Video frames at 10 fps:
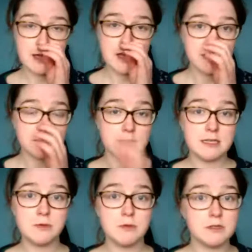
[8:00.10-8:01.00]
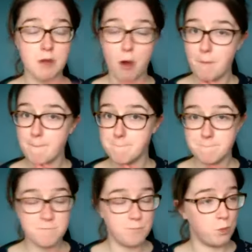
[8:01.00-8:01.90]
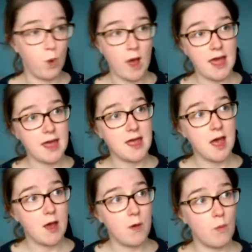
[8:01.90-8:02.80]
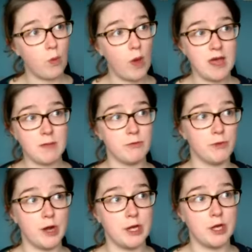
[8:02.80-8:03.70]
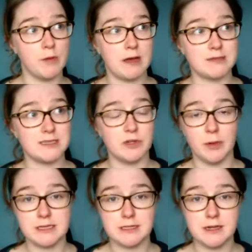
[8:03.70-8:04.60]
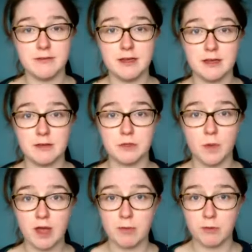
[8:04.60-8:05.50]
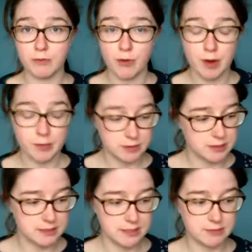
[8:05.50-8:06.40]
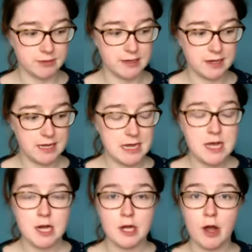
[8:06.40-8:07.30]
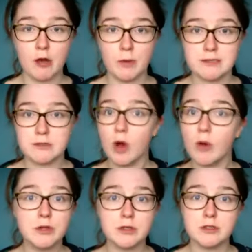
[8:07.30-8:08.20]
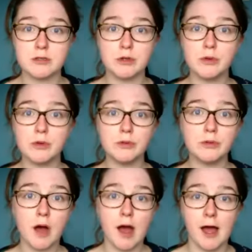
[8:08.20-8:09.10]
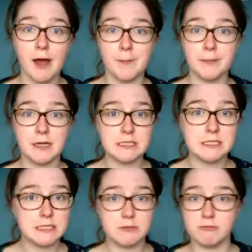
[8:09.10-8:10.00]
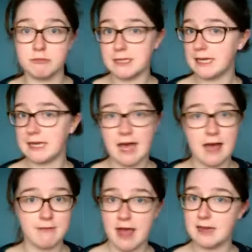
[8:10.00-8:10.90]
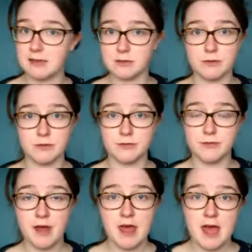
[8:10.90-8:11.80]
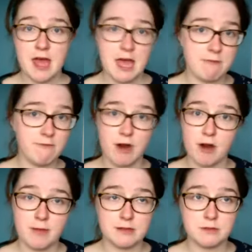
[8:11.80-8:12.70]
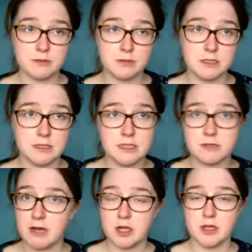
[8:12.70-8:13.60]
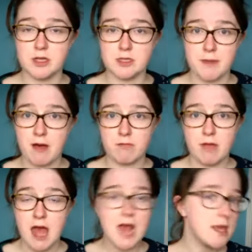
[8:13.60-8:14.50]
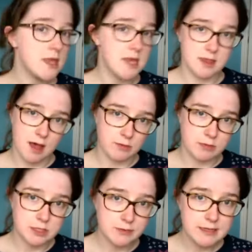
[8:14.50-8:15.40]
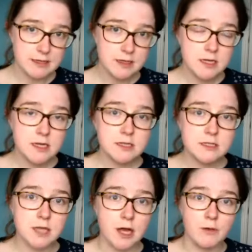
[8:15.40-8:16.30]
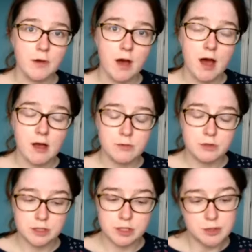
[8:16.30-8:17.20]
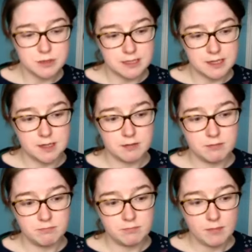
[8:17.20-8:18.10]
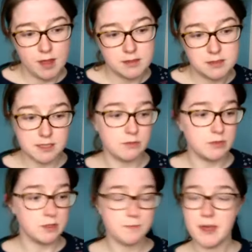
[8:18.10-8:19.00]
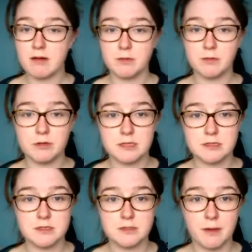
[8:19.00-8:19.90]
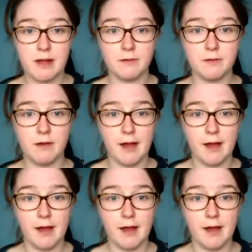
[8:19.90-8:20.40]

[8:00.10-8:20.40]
So this was way before I knew about zero waste living. It was way before I was considering low waste options at all. I didn't really have any sort of environmental considerations about anything that I was doing. So I was using single-use period products as well.